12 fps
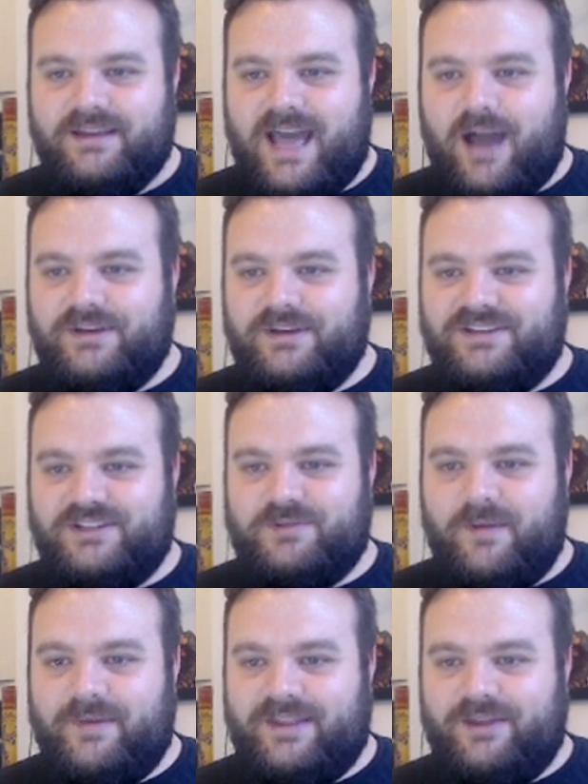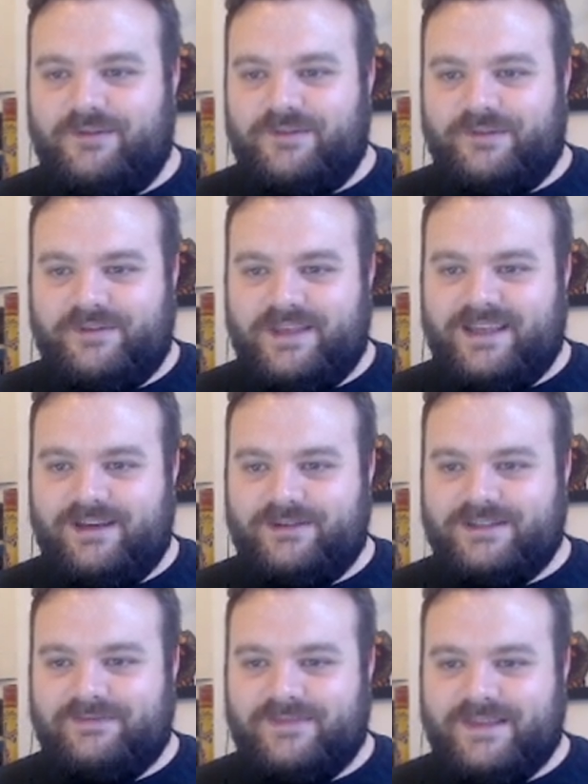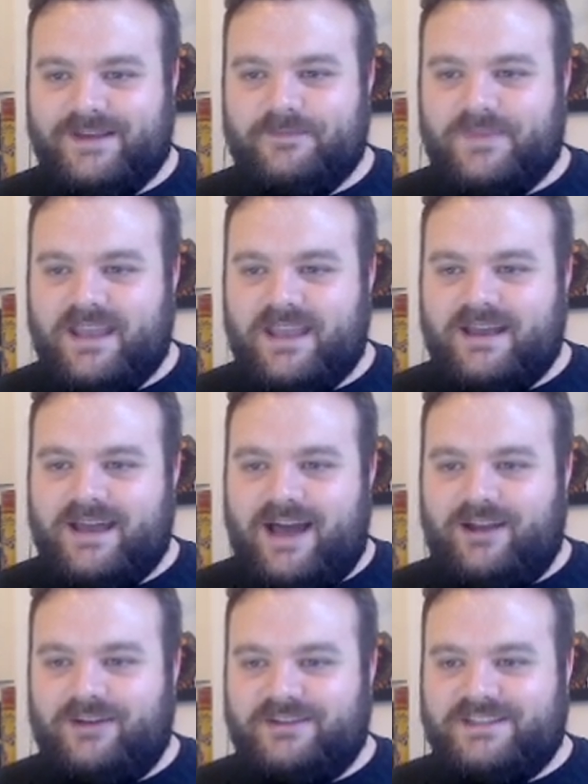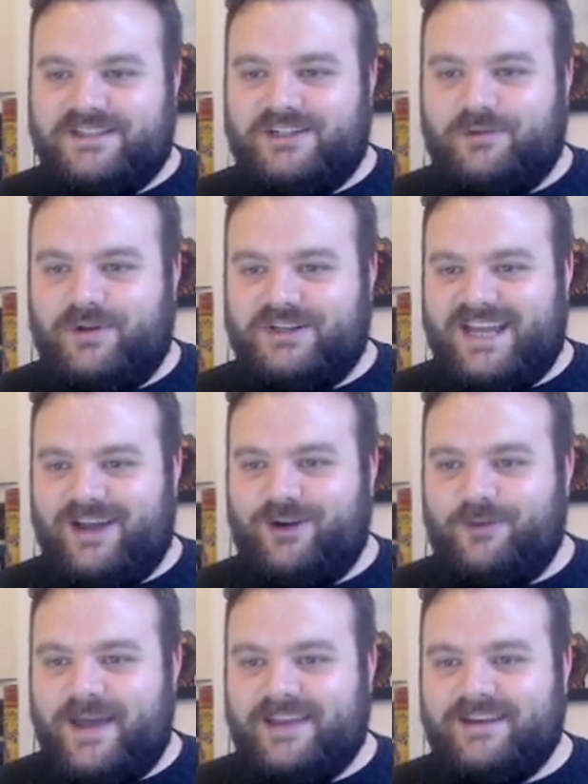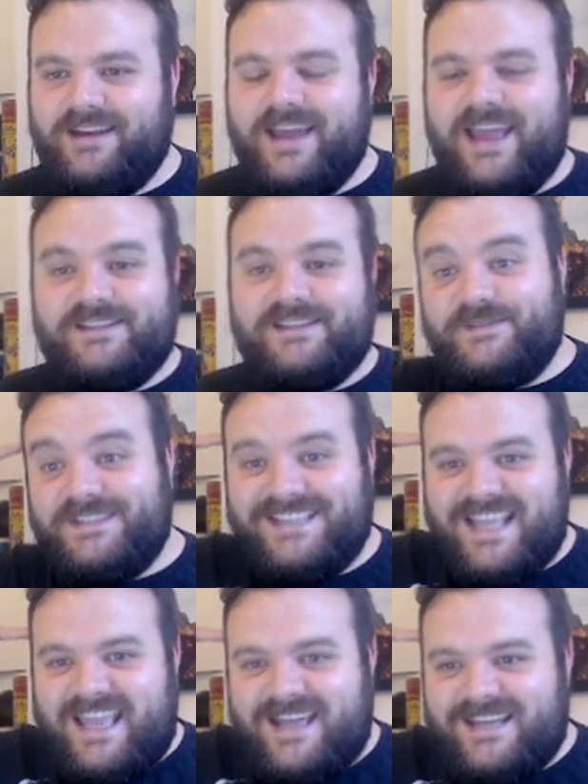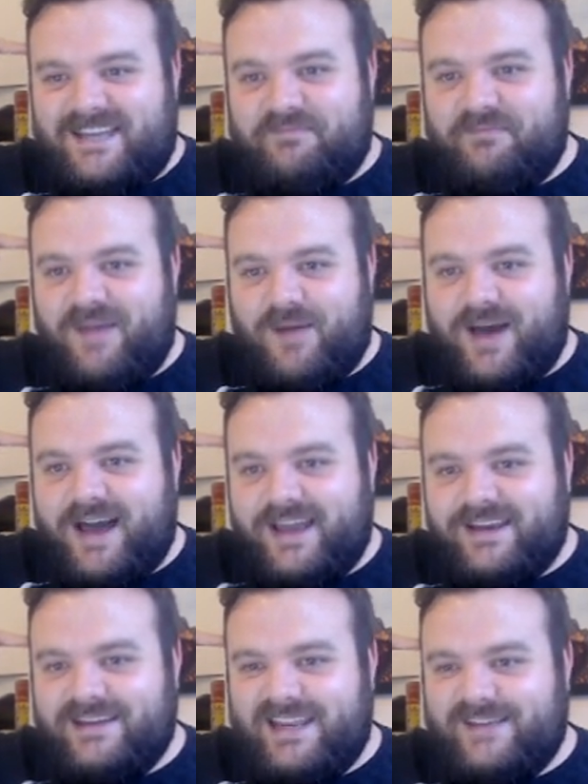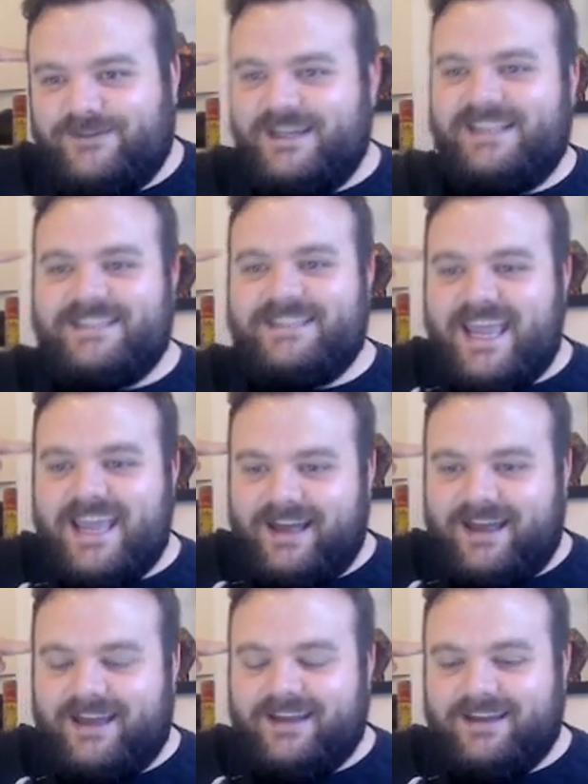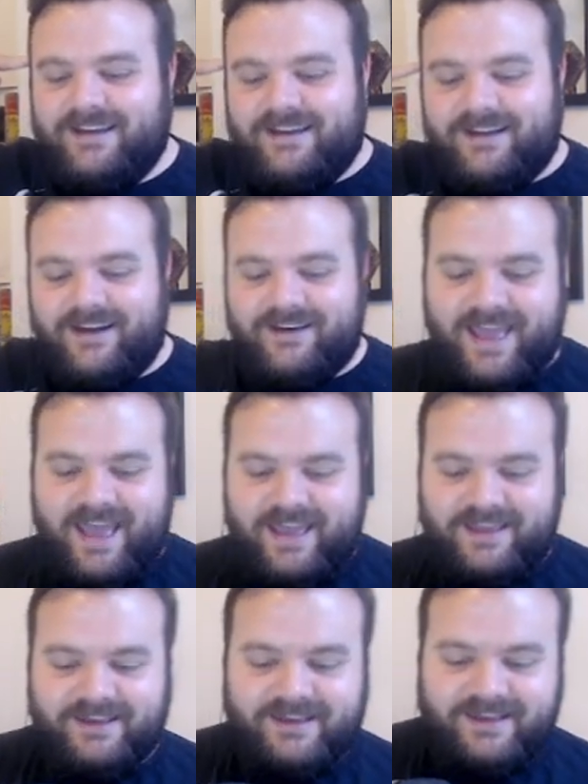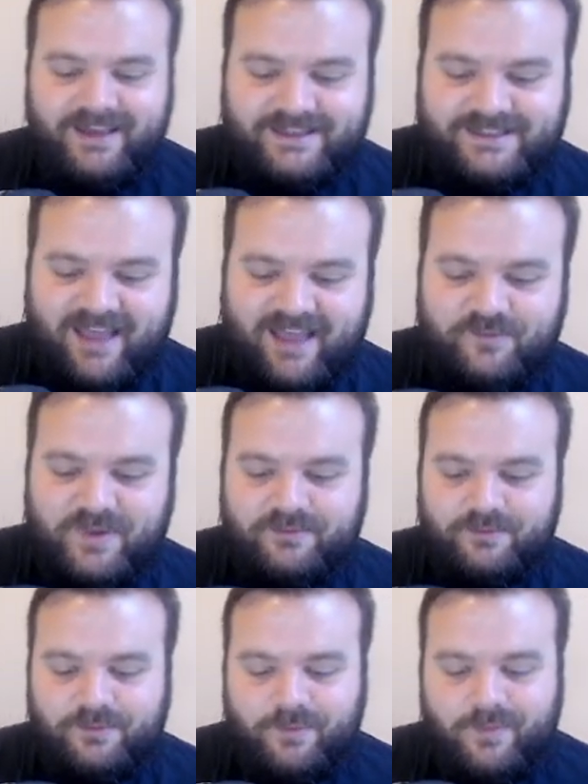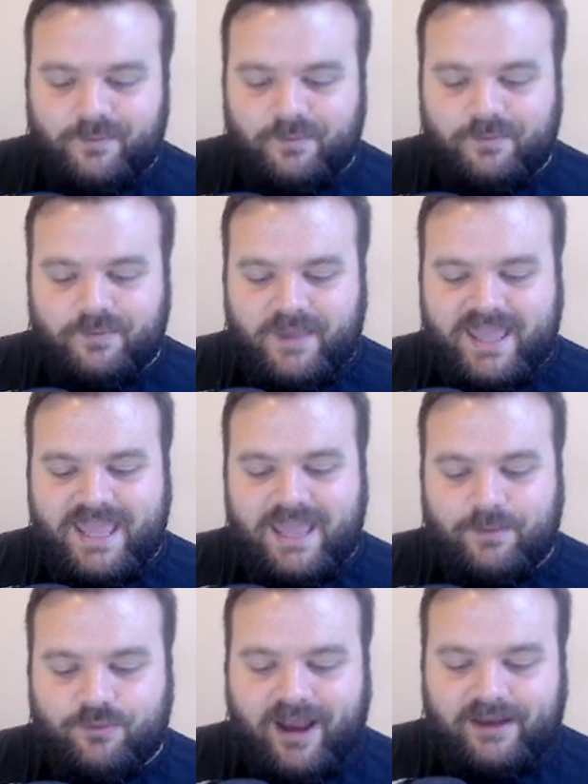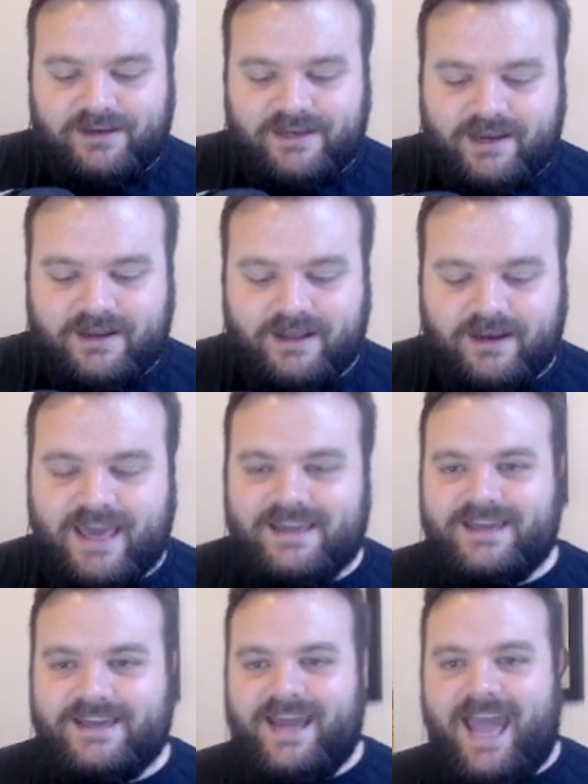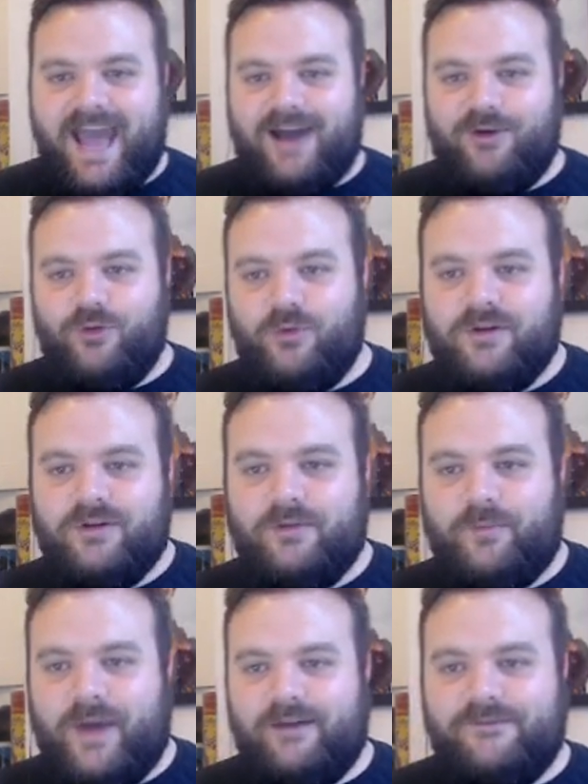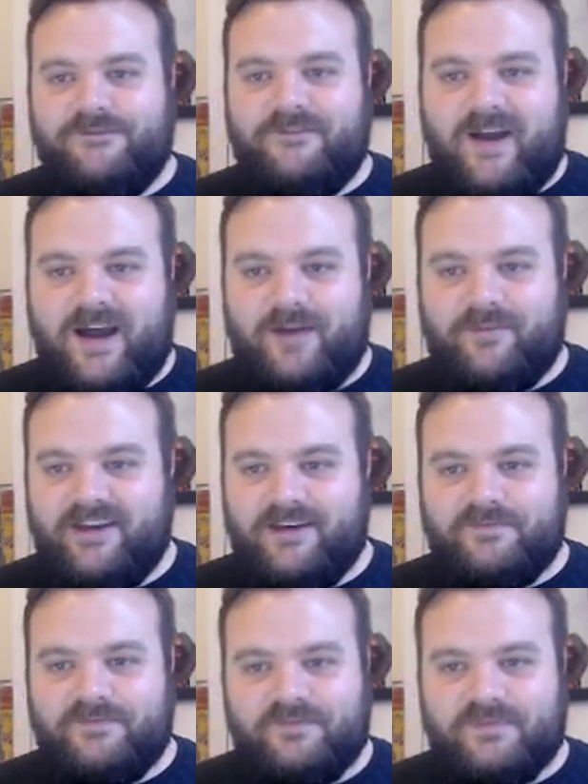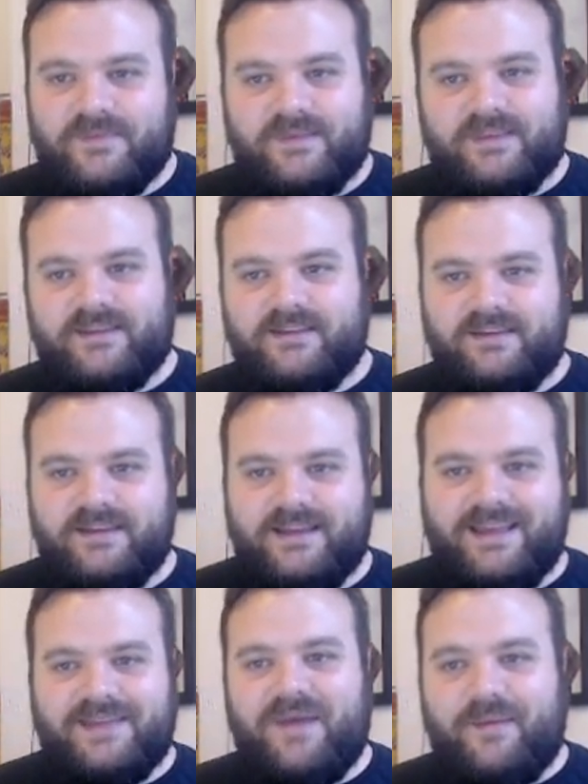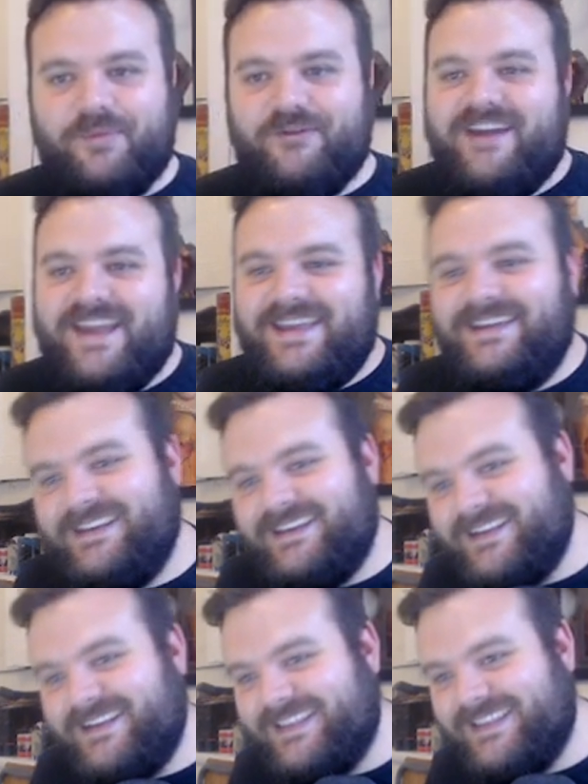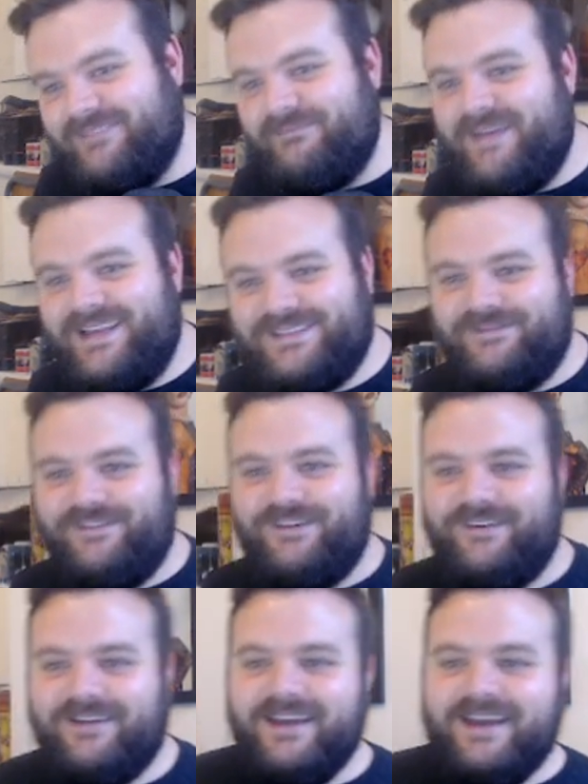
I was just upon by the author. It was like, how long since you watched Hellbent? It's seared in my mind, evil. It's here, okay? It's I've been heat branded like a cow by a farmer in my brain. a metaphor.